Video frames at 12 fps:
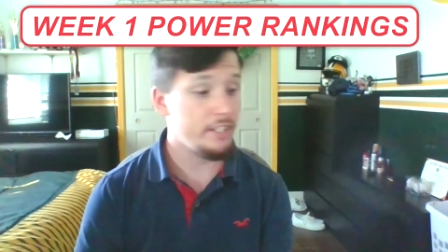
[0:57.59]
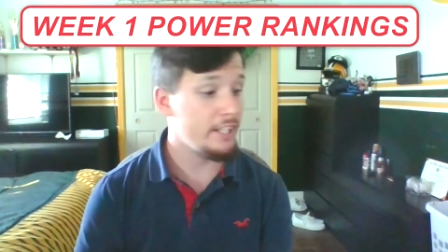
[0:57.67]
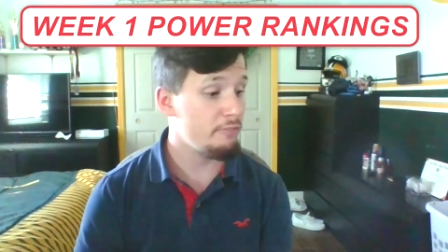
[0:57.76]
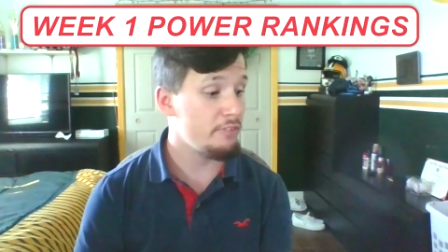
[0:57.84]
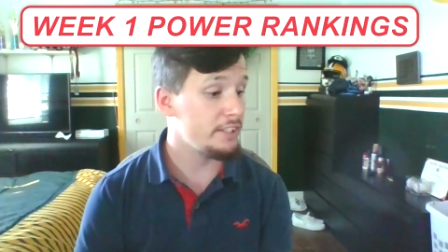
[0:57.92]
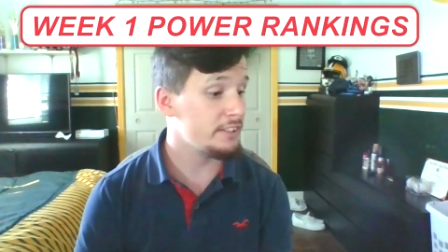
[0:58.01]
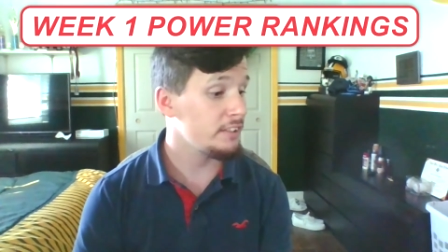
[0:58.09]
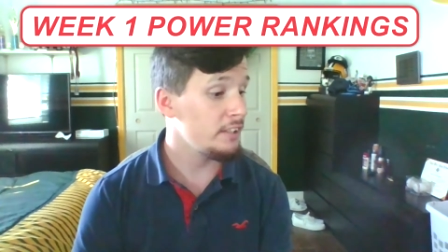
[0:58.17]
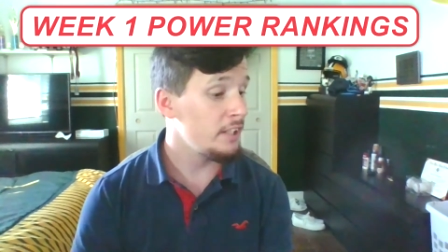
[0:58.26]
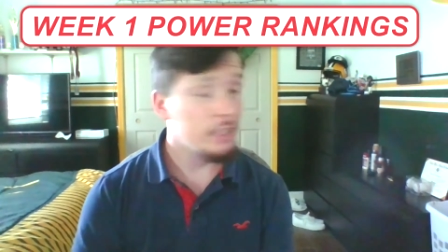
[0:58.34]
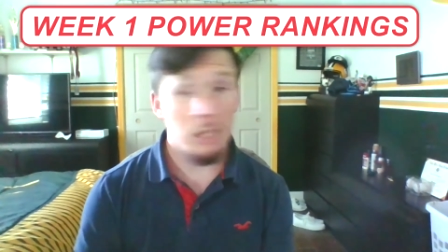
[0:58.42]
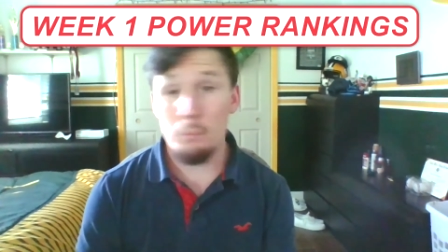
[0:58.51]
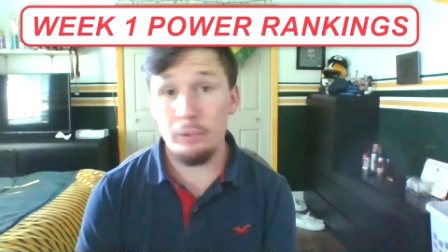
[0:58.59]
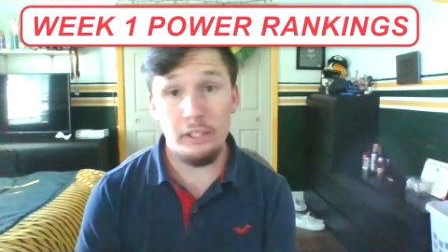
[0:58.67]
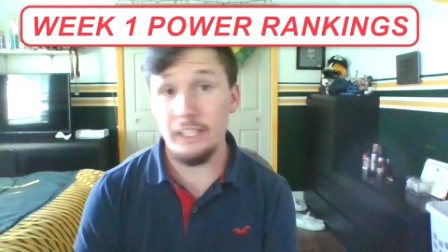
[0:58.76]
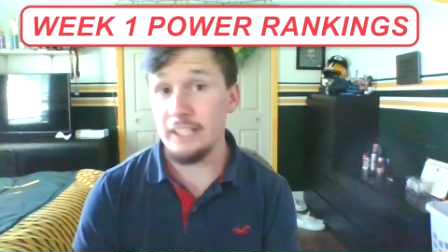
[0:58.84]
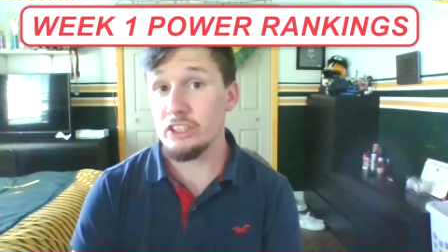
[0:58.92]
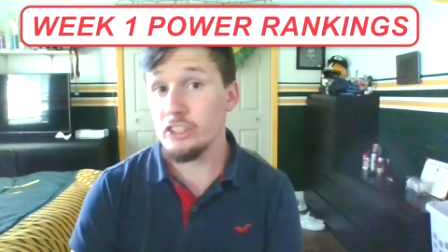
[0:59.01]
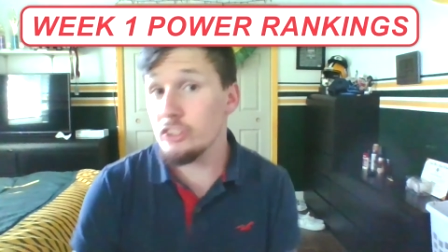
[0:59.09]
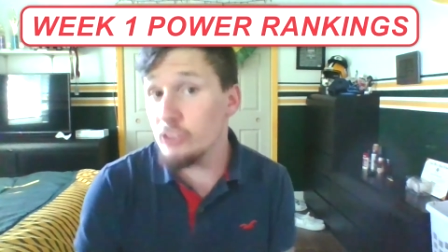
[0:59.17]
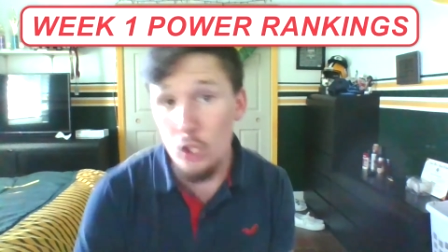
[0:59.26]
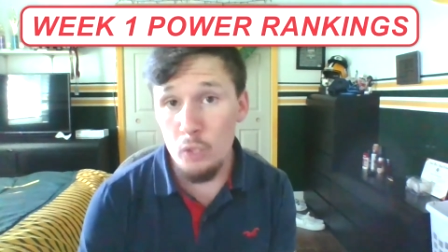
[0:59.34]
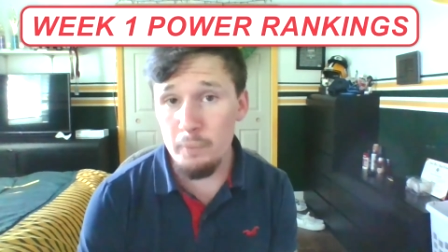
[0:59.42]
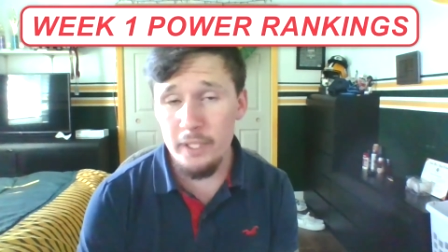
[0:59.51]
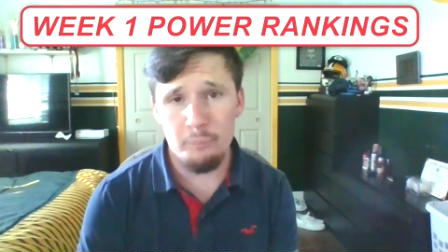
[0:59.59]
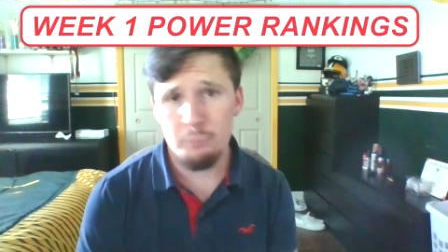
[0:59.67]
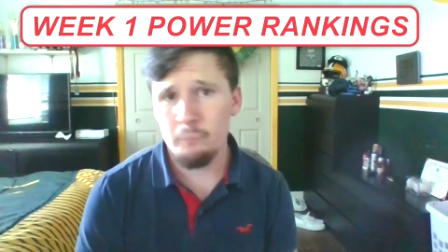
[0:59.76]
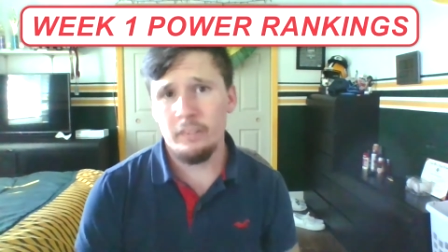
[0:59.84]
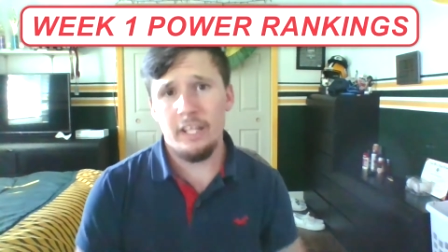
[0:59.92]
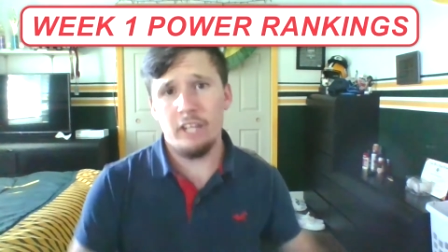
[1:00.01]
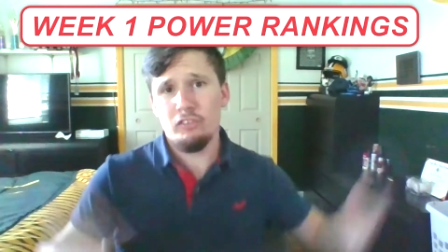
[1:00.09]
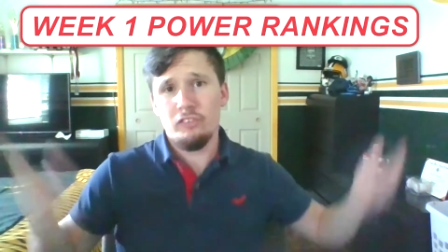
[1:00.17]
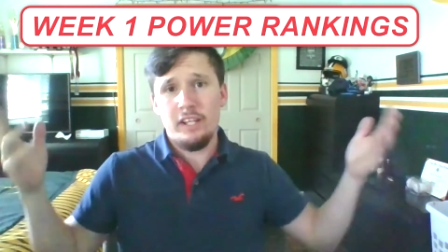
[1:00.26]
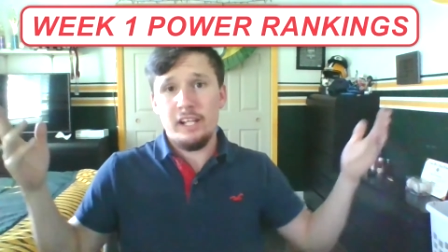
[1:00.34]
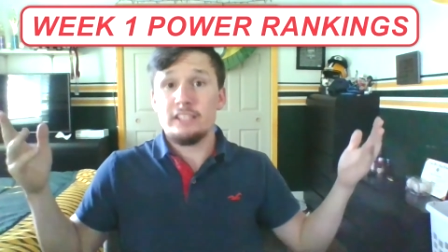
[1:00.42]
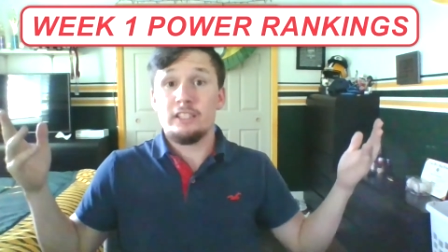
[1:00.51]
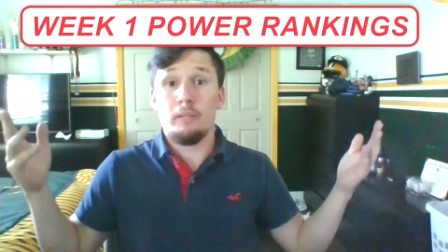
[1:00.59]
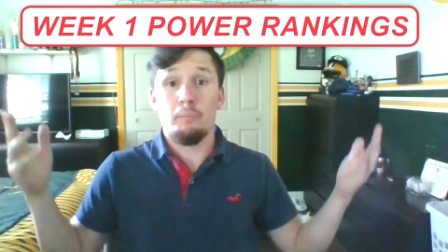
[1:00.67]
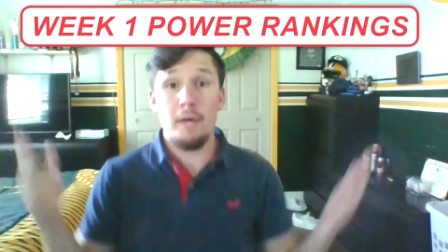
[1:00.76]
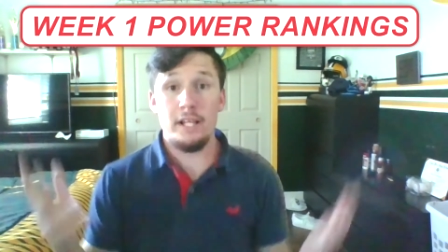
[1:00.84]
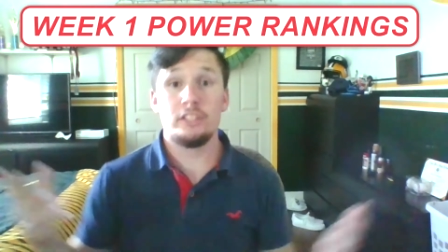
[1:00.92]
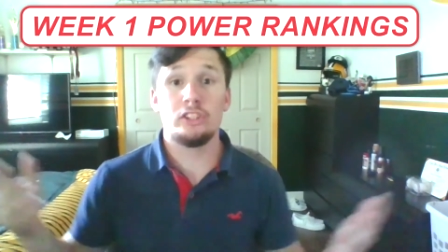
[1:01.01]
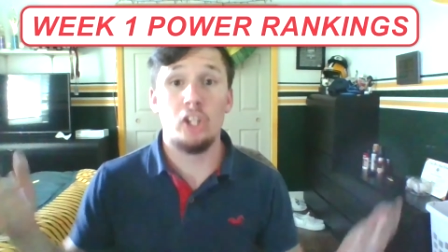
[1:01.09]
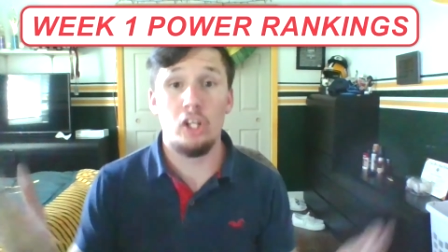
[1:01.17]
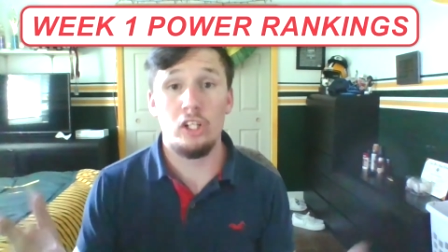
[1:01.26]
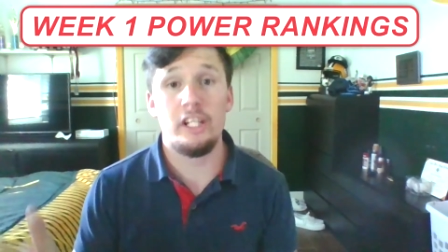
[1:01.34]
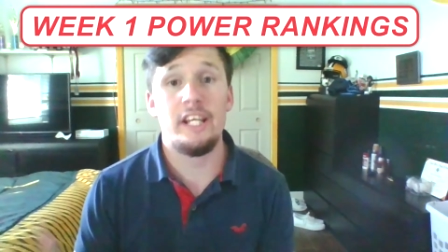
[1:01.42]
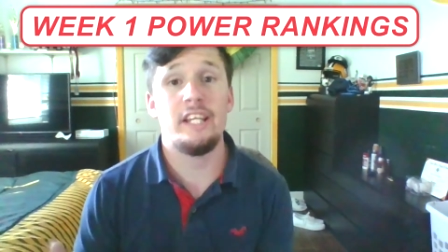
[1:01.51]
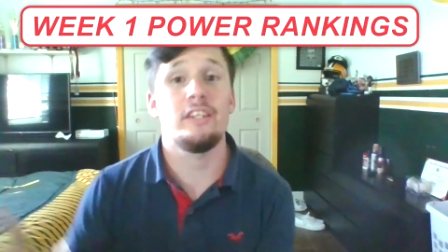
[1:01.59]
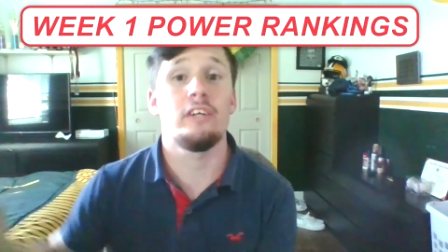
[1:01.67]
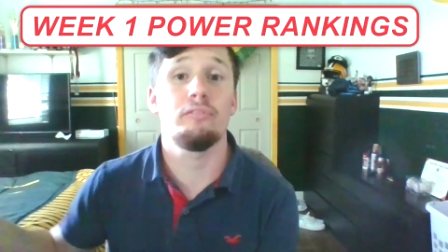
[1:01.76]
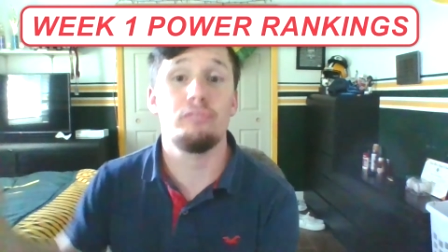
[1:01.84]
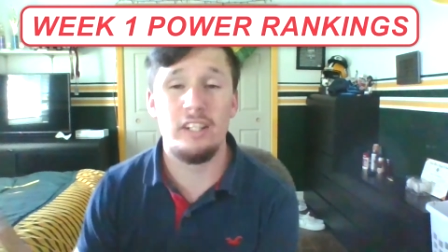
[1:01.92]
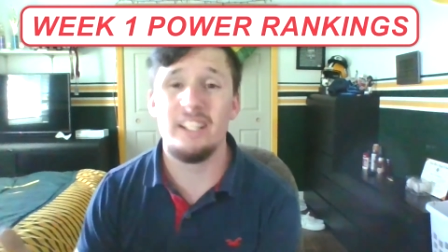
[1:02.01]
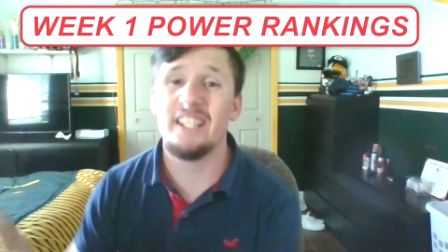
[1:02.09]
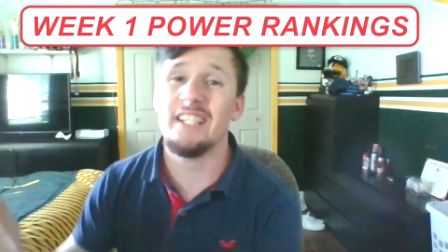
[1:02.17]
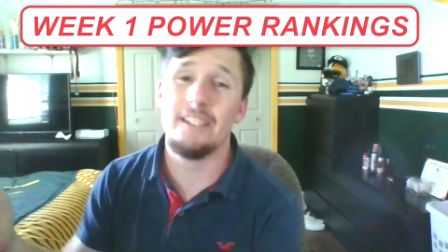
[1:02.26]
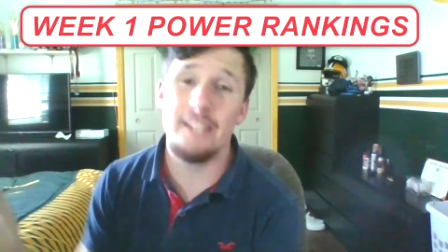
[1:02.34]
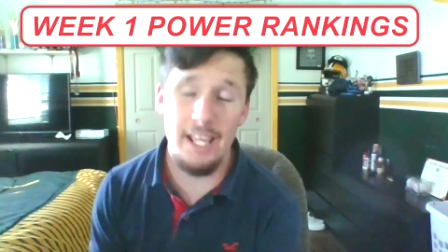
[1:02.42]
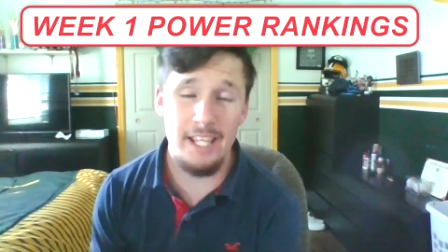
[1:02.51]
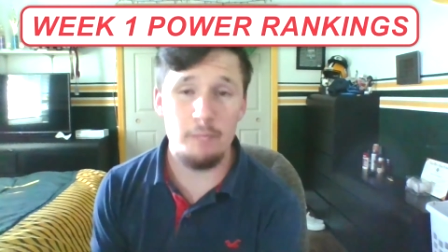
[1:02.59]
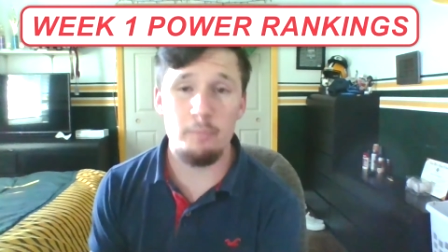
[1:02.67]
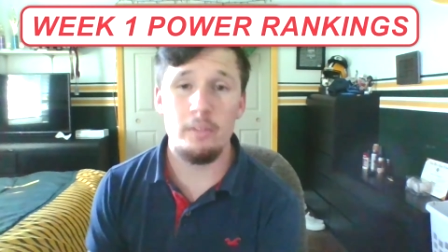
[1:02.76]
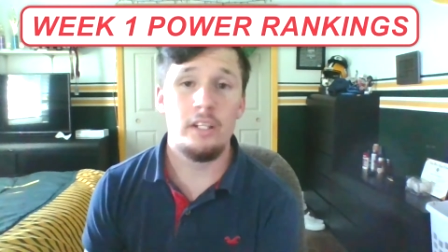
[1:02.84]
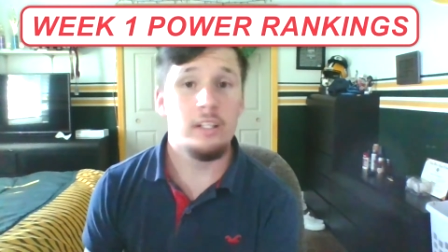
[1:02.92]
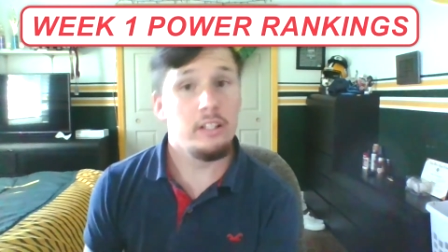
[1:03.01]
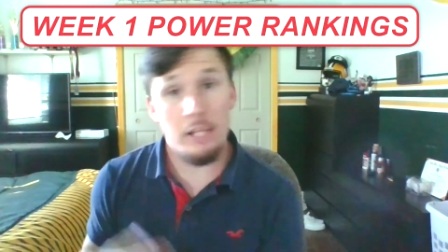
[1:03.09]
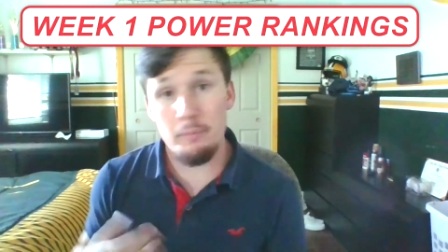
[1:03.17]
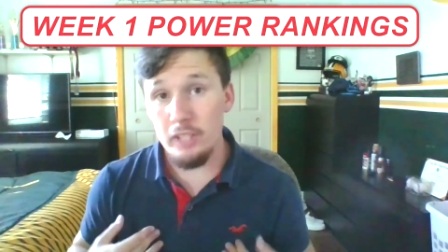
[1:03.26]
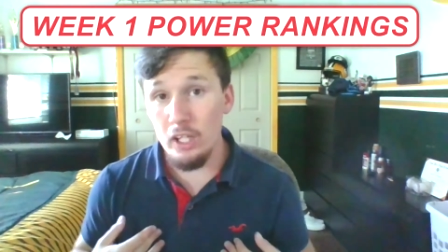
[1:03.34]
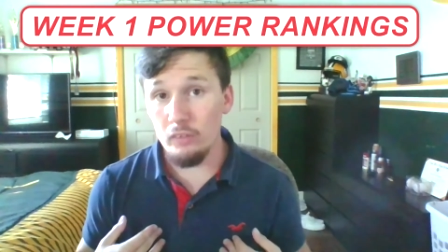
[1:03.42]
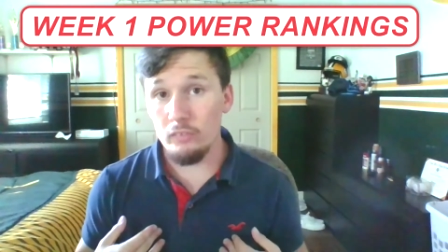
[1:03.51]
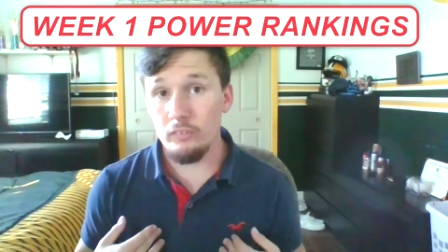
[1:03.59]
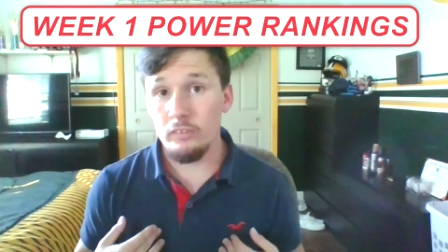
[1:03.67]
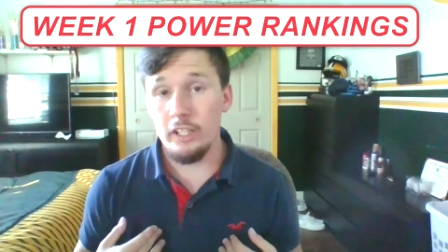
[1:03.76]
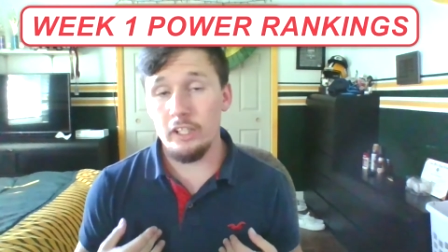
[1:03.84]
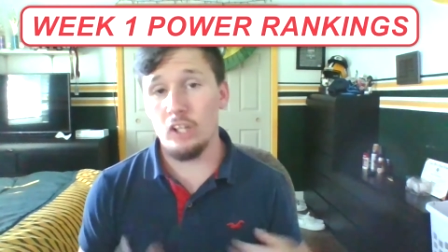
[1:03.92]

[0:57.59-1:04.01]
If it's completely stupid, if you think it's the best chart in the freaking game, let me know. And